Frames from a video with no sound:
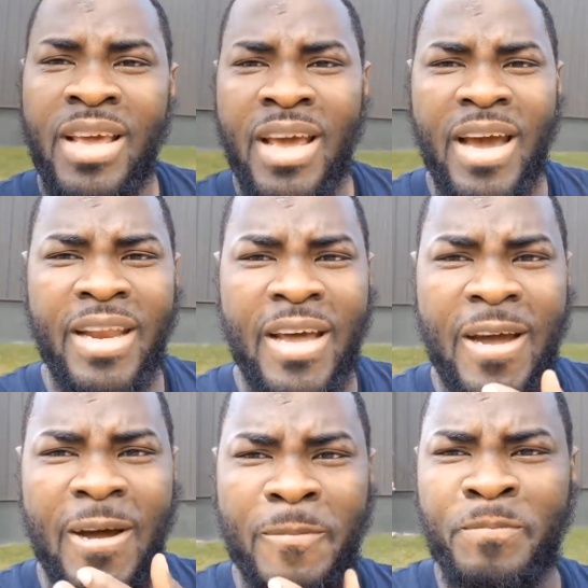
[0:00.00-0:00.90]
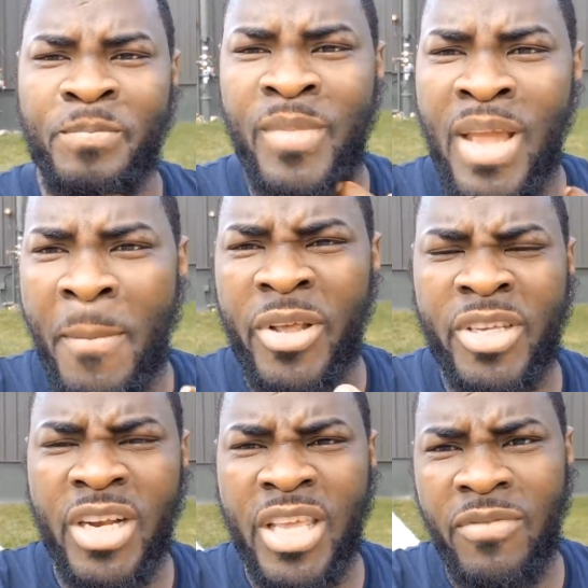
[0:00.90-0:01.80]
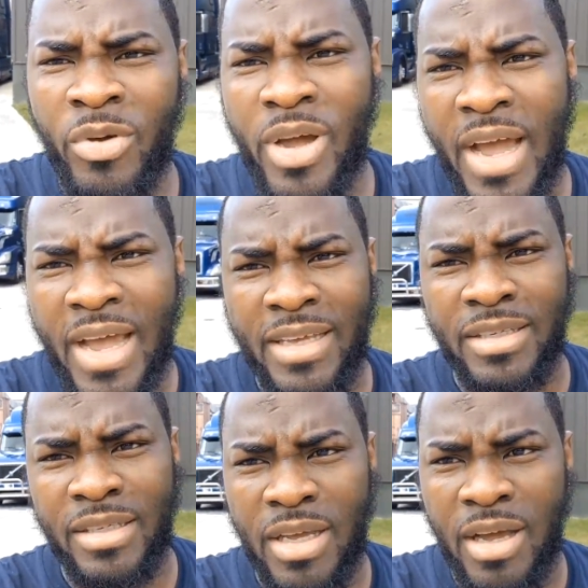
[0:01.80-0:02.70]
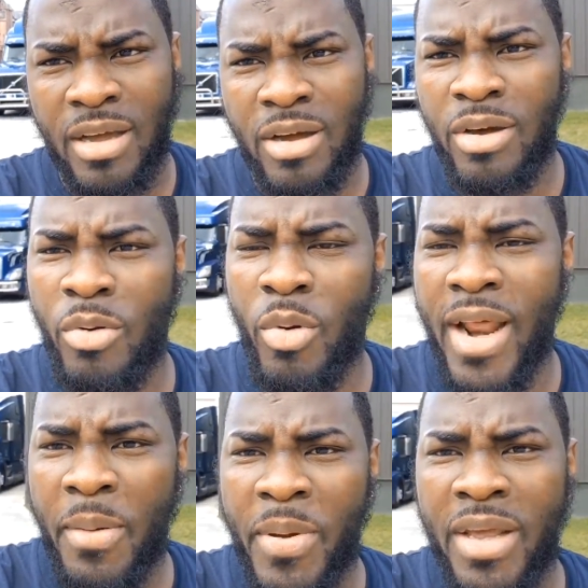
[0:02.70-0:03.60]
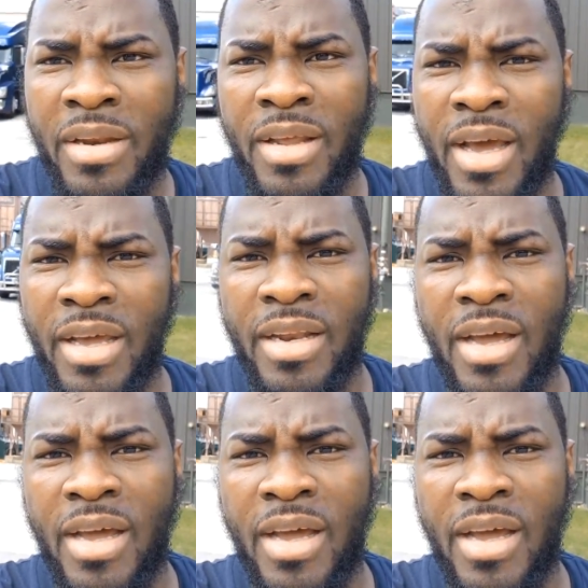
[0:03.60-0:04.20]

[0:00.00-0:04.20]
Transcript: And um, I'm just gonna give you guys uh, what happened and